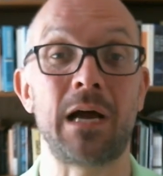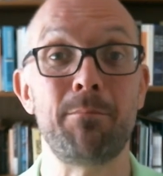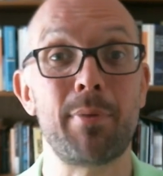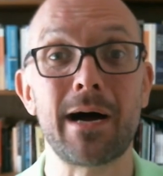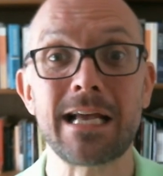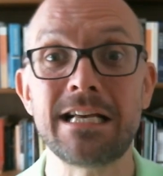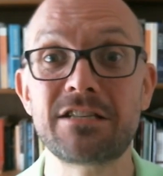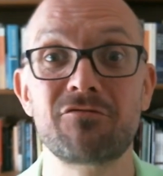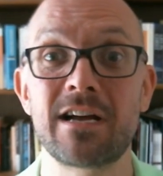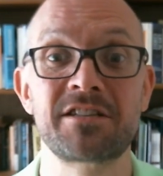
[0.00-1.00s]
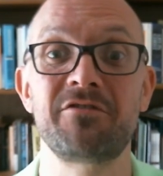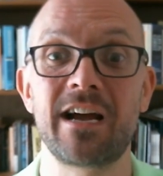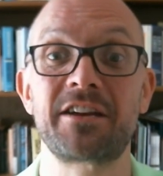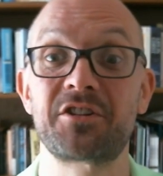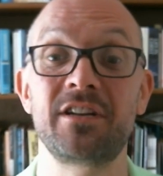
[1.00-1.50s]
And by His
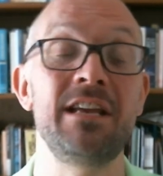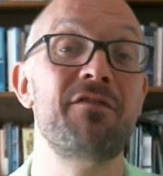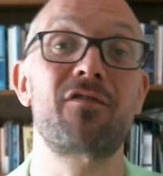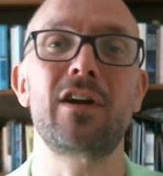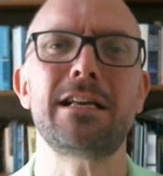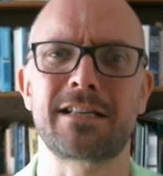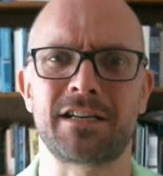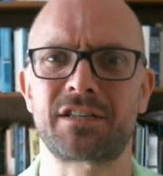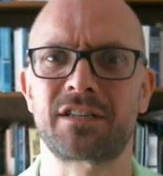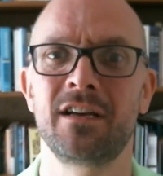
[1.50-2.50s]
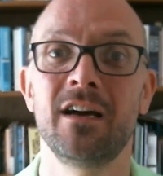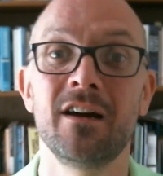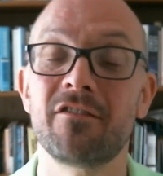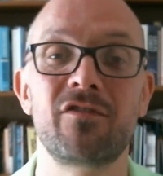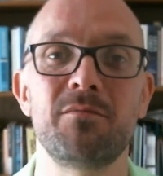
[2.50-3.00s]
resurrection, He frees us
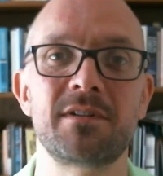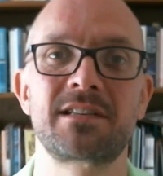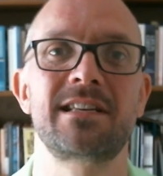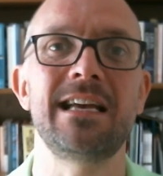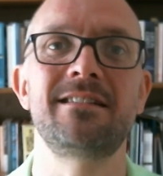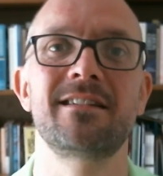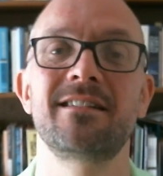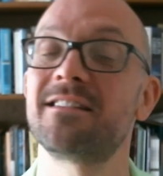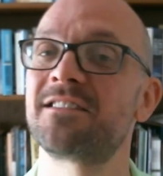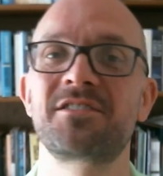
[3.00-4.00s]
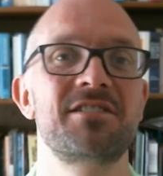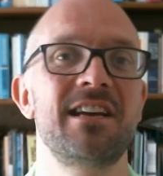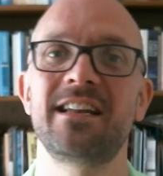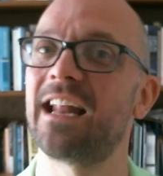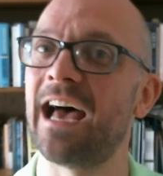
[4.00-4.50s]
from Satan,
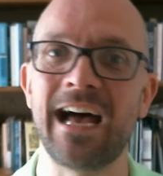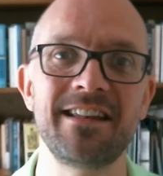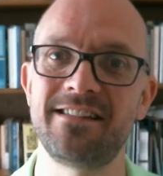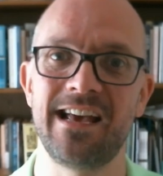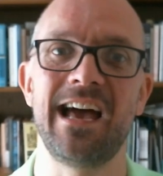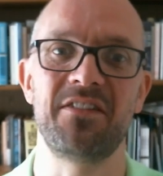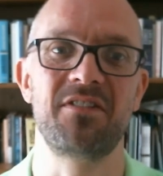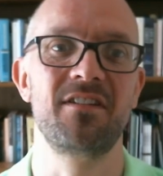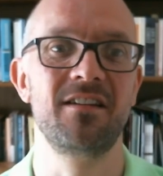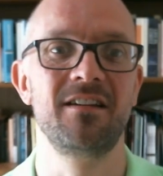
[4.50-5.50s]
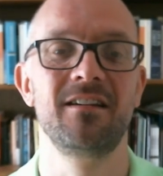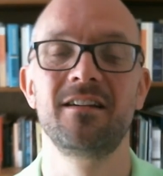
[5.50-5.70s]
sin, and death.